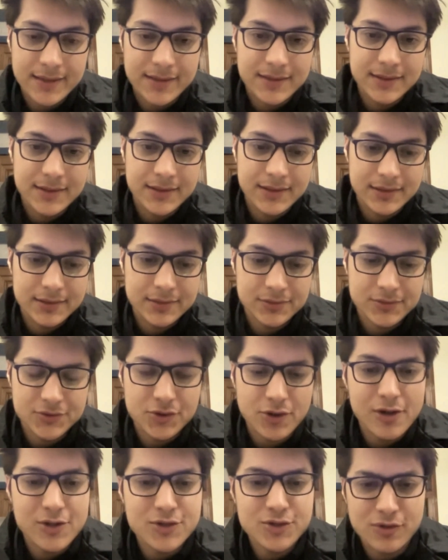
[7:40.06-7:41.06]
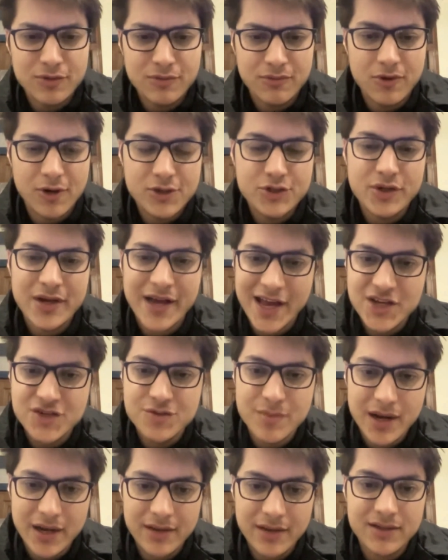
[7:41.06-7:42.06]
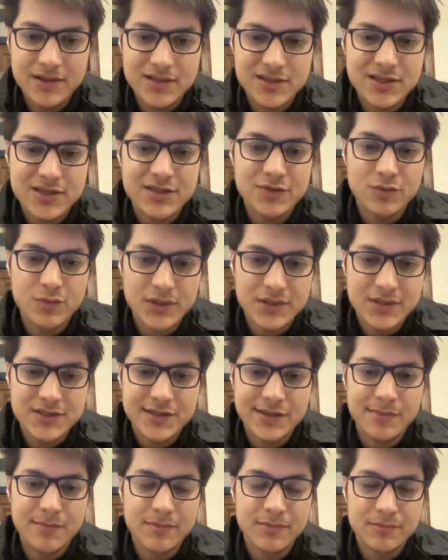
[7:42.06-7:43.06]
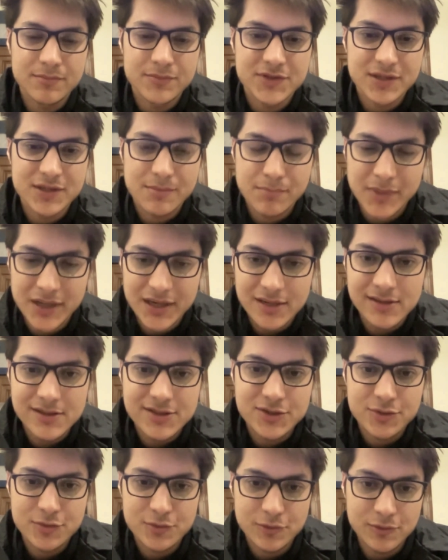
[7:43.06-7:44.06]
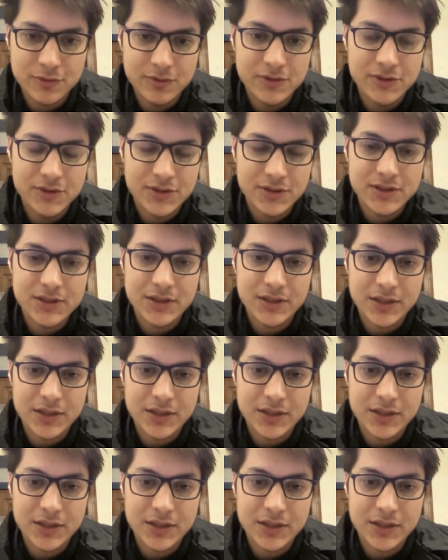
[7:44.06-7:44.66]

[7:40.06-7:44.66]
and so also hedge my risks with some middle schools,